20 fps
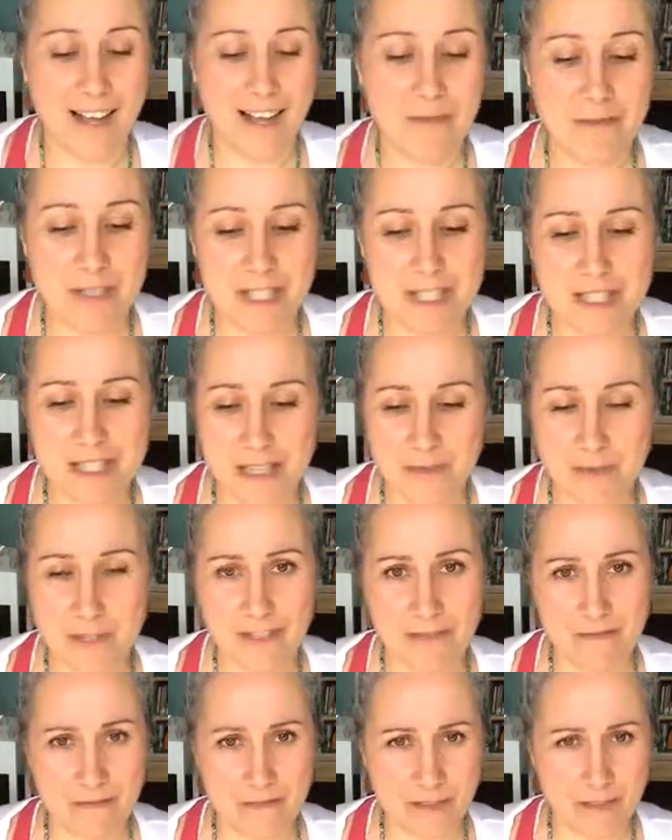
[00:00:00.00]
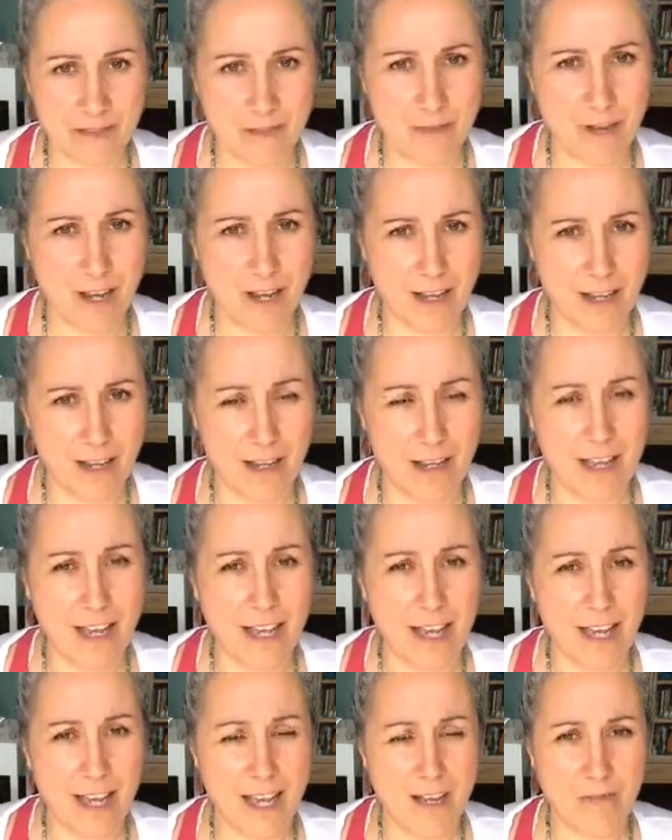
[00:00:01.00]
just sit with it for a little while
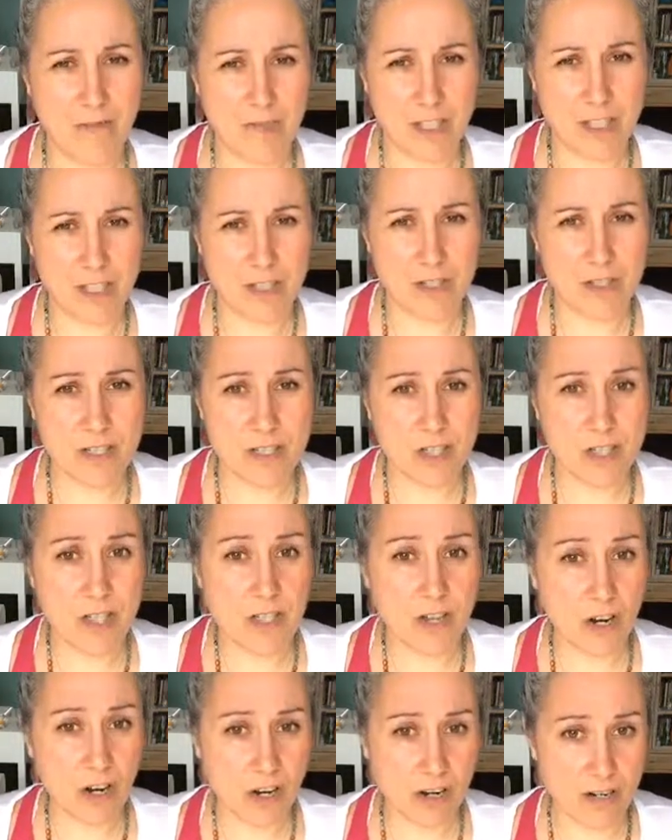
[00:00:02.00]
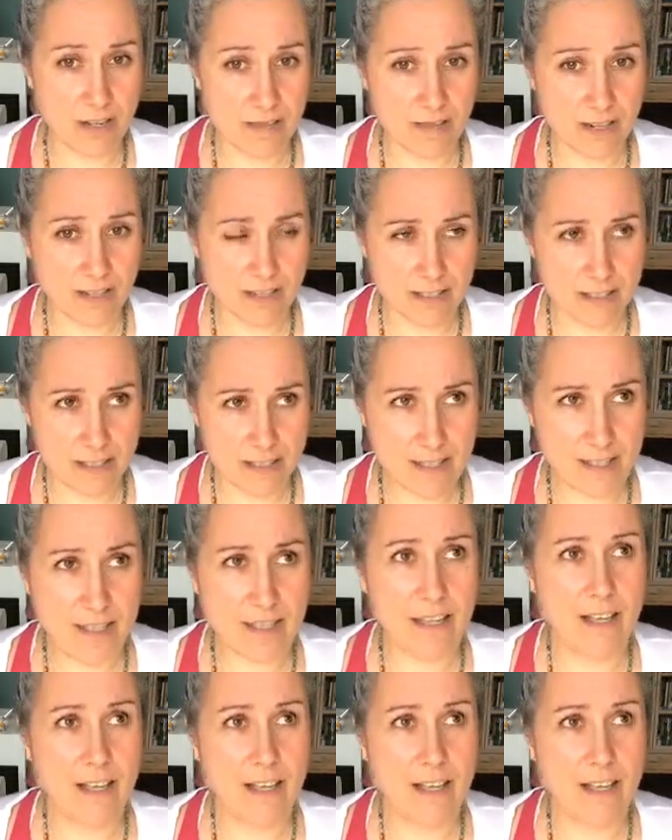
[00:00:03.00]
and really tune into your heart around this.